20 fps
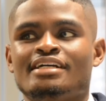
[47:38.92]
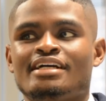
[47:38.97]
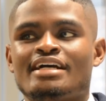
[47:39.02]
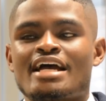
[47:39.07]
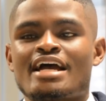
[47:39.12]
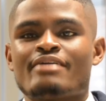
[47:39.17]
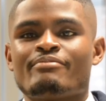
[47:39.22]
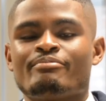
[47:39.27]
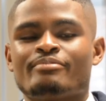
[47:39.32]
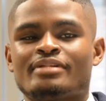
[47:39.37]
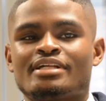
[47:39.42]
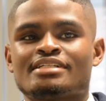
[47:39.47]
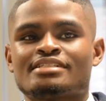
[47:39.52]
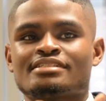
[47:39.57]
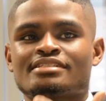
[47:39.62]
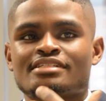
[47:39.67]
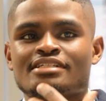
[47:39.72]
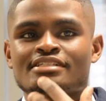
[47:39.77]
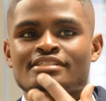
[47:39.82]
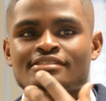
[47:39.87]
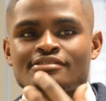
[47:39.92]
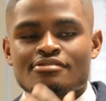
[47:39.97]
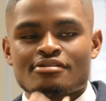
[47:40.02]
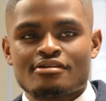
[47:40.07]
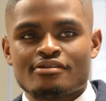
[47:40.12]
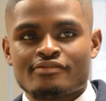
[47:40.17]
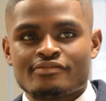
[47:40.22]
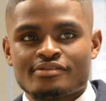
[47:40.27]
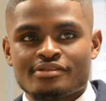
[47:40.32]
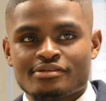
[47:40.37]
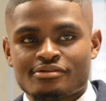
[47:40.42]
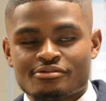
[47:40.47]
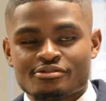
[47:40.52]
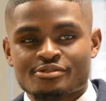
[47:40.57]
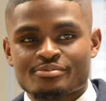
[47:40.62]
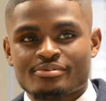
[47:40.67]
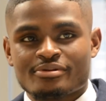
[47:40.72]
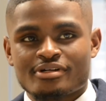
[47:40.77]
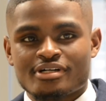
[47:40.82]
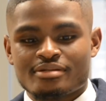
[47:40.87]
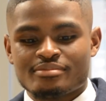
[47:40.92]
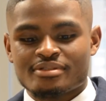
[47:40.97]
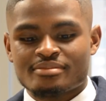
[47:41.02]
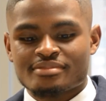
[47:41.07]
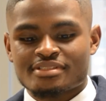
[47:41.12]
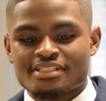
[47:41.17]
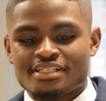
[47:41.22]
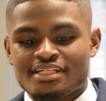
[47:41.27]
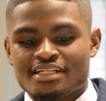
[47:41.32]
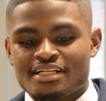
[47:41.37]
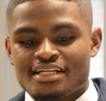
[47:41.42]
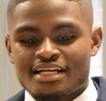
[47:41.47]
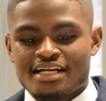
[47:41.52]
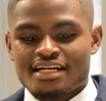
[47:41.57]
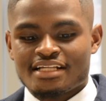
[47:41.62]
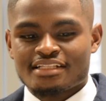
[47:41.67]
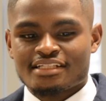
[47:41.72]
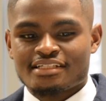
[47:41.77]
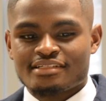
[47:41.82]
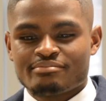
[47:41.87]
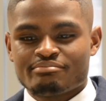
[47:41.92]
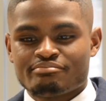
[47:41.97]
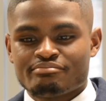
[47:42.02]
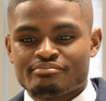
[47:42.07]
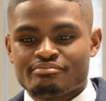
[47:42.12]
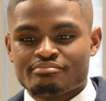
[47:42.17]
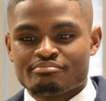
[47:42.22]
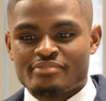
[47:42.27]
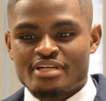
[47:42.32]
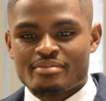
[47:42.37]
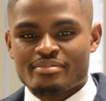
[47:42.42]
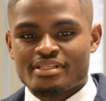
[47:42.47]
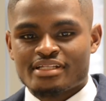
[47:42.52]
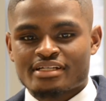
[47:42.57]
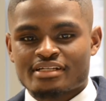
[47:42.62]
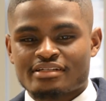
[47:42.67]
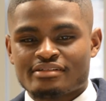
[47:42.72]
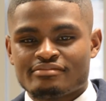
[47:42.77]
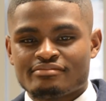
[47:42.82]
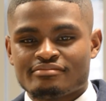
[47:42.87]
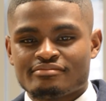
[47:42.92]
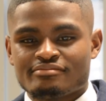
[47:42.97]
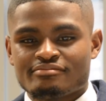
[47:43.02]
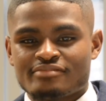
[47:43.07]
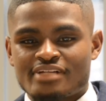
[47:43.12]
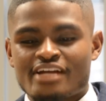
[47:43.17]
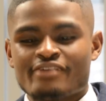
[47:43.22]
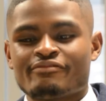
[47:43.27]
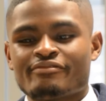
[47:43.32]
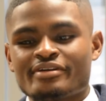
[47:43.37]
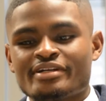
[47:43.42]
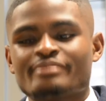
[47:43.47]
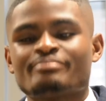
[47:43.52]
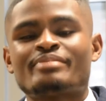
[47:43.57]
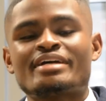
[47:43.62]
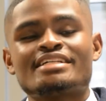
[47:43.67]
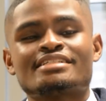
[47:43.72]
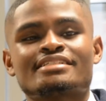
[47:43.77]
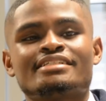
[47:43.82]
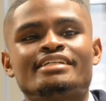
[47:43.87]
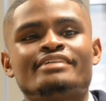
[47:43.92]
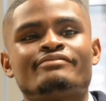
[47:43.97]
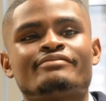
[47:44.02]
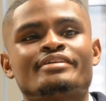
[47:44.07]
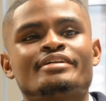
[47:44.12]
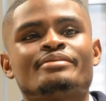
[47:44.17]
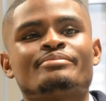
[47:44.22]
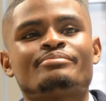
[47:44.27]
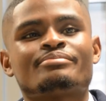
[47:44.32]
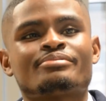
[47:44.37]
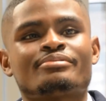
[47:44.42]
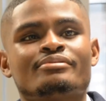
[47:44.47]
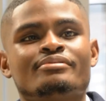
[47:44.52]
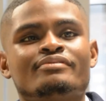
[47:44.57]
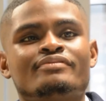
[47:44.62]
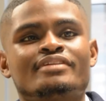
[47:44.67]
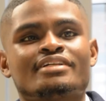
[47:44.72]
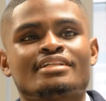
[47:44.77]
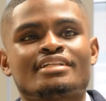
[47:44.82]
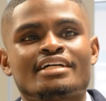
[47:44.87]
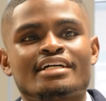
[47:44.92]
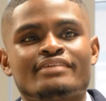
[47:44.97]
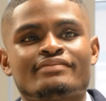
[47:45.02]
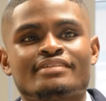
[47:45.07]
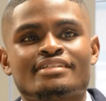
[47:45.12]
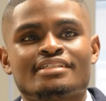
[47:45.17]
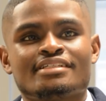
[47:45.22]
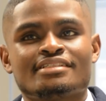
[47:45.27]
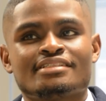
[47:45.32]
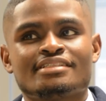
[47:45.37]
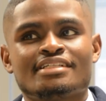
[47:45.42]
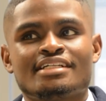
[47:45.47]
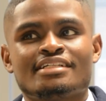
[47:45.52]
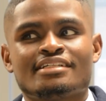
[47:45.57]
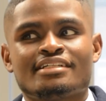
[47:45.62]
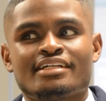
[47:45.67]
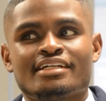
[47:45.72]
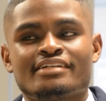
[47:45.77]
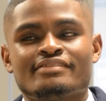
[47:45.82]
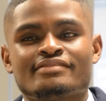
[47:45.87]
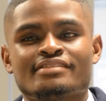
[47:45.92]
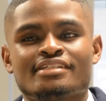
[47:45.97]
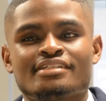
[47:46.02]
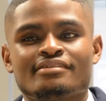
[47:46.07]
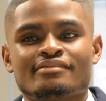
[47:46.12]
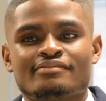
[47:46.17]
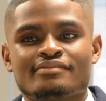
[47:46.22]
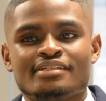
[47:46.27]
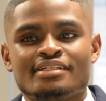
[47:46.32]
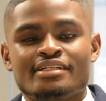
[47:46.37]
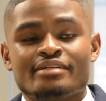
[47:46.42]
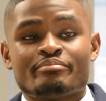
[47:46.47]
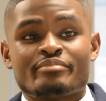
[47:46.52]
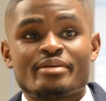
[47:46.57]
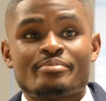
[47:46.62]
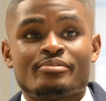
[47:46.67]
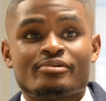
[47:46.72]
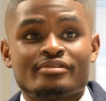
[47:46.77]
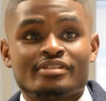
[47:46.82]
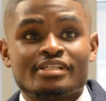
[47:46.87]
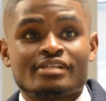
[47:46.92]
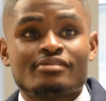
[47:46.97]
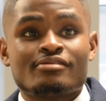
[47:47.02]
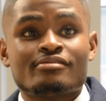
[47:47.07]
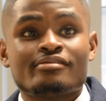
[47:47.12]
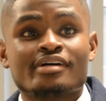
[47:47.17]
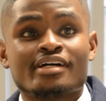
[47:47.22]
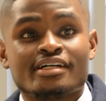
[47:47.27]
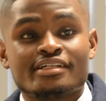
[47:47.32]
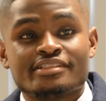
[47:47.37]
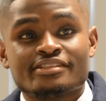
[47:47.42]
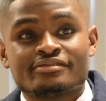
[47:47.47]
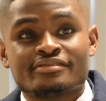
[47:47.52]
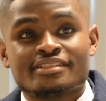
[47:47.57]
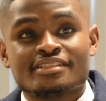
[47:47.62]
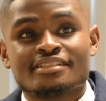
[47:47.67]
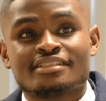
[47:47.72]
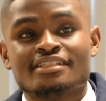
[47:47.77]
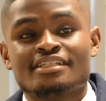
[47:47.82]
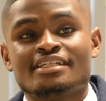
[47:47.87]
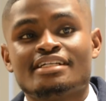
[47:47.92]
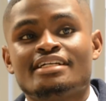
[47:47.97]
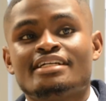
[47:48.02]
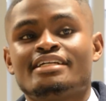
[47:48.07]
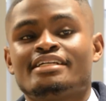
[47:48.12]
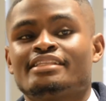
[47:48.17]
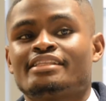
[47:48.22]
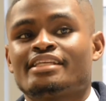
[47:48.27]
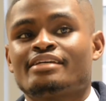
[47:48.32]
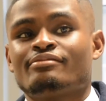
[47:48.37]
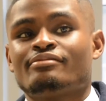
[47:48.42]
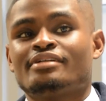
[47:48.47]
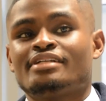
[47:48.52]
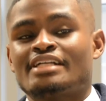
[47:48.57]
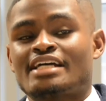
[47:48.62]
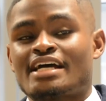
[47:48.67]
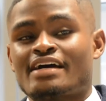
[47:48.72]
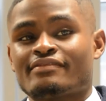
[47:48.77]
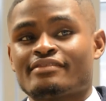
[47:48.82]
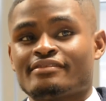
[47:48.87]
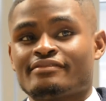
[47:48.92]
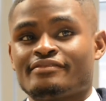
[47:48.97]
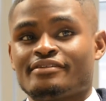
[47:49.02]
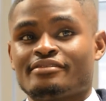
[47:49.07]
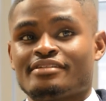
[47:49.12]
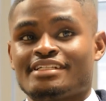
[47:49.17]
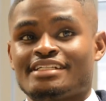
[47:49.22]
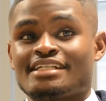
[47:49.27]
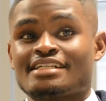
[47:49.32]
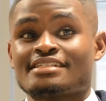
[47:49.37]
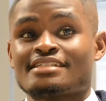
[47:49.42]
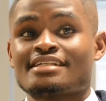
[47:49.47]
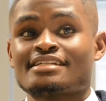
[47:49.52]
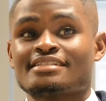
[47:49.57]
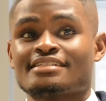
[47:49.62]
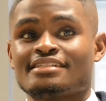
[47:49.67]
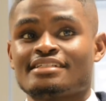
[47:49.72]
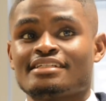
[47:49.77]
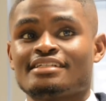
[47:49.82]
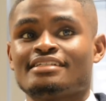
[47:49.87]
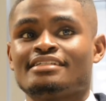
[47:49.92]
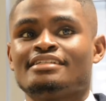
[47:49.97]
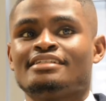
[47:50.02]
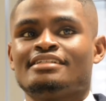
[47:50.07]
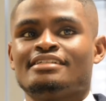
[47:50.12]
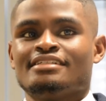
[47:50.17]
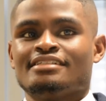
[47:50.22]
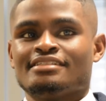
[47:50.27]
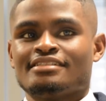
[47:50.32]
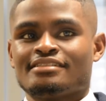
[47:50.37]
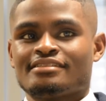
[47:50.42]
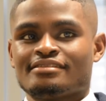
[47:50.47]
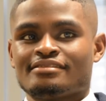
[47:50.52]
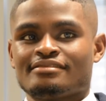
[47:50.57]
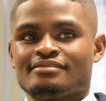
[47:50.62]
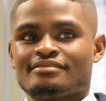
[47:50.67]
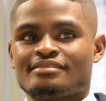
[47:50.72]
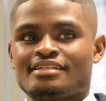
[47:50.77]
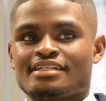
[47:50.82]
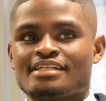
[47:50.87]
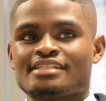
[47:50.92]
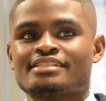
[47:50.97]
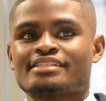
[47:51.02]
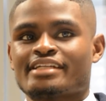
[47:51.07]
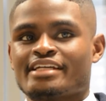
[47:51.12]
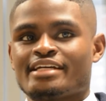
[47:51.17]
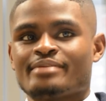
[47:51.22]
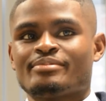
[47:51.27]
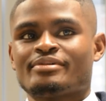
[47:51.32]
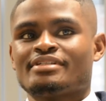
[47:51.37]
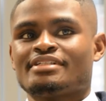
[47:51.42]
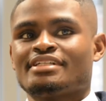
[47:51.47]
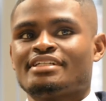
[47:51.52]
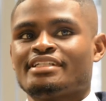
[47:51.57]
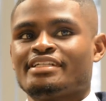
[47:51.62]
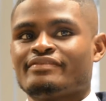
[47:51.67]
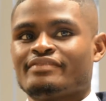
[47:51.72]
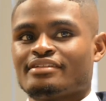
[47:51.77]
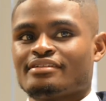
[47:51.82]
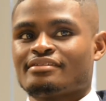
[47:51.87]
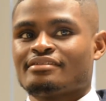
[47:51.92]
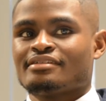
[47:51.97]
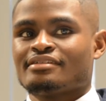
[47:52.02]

and let's solve those problems, and then maybe they can, if we improve the livelihood and the lives of people in their own countries, they wouldn't have to feel the necessity to escape and leave their